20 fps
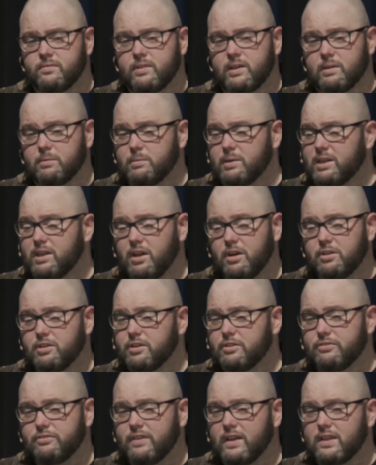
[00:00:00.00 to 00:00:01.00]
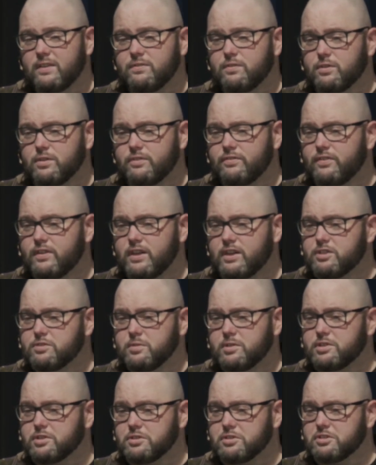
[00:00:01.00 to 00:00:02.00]
We know you're faithful to finish
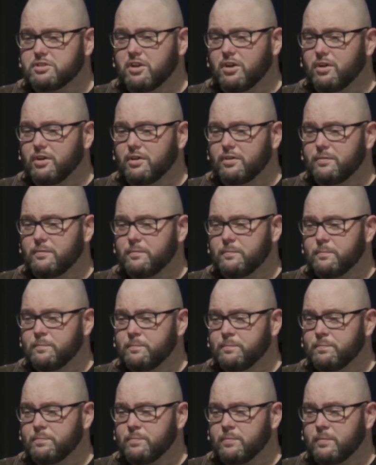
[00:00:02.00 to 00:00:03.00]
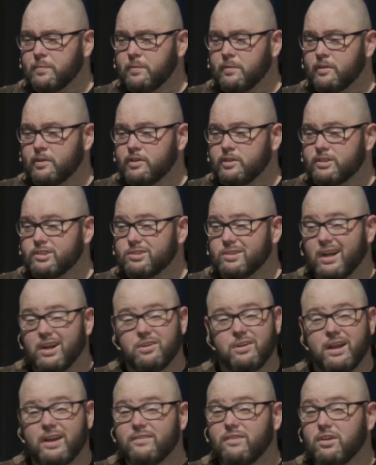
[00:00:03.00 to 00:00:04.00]
what you start. So I don't
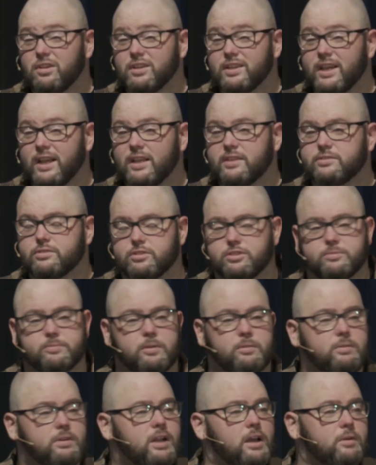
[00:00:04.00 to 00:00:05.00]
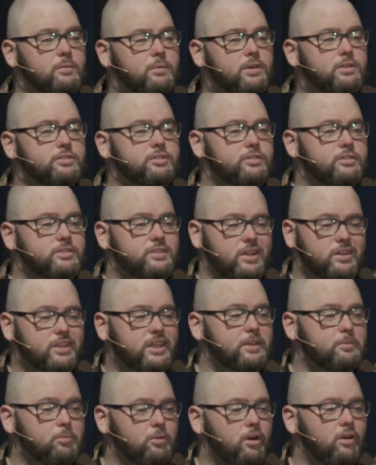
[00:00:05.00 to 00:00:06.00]
have all the answers, but what I will do is I'll
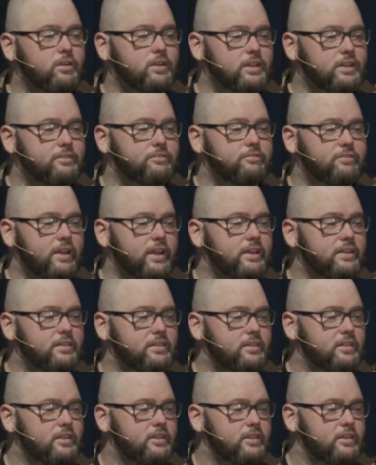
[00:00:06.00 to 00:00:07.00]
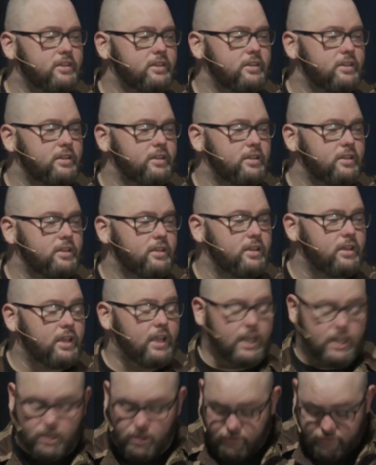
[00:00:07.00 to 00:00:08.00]
keep walking in faith.
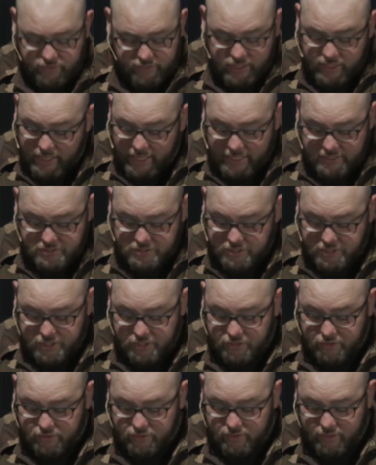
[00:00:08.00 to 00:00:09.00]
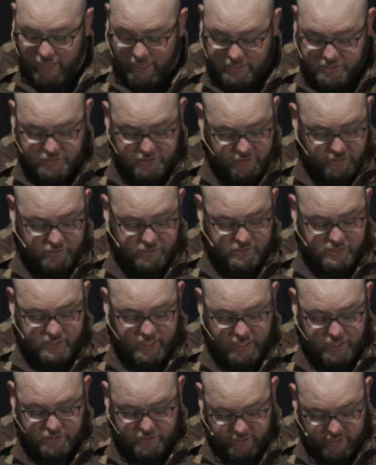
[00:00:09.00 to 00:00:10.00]
And over the last year, I stood on
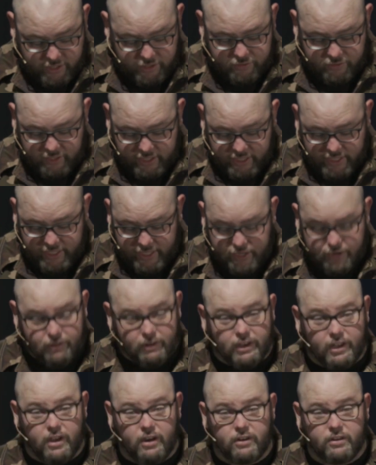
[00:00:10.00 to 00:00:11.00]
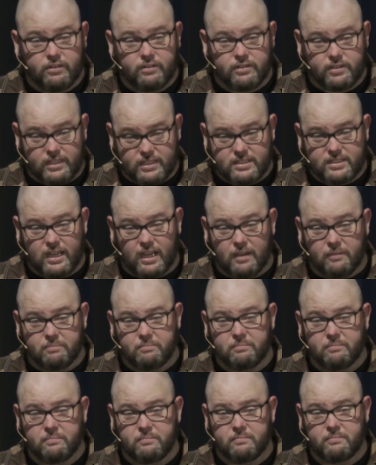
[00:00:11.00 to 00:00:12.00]
stage literally a year ago, this time.
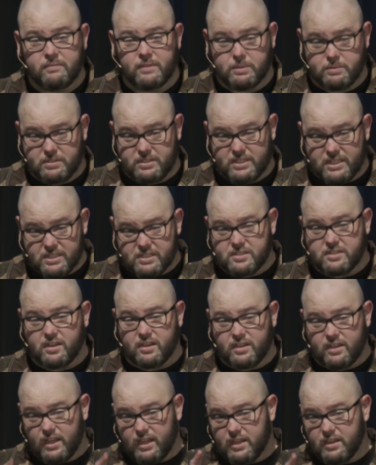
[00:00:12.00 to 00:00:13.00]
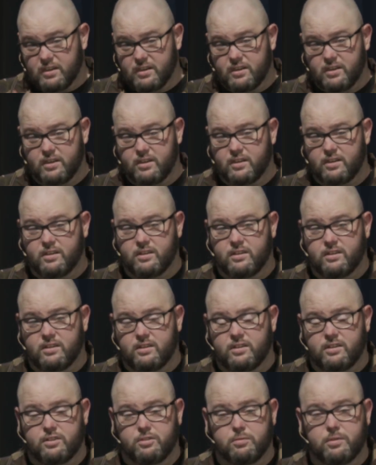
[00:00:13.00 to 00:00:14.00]
It was this Sunday,
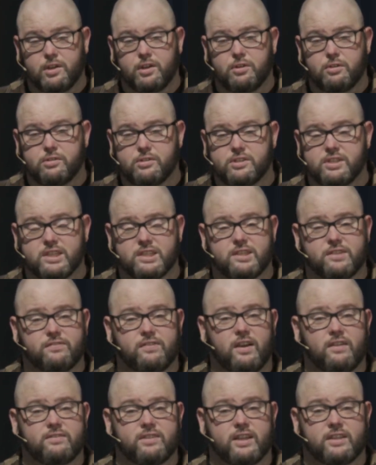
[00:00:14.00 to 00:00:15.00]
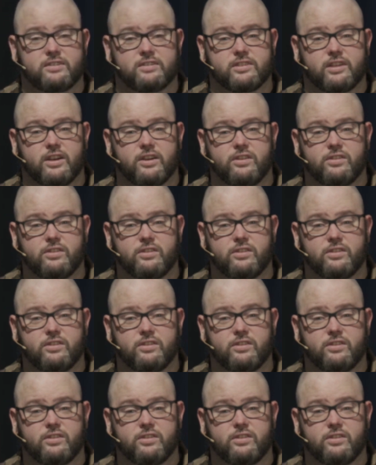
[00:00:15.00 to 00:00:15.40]
365 days ago.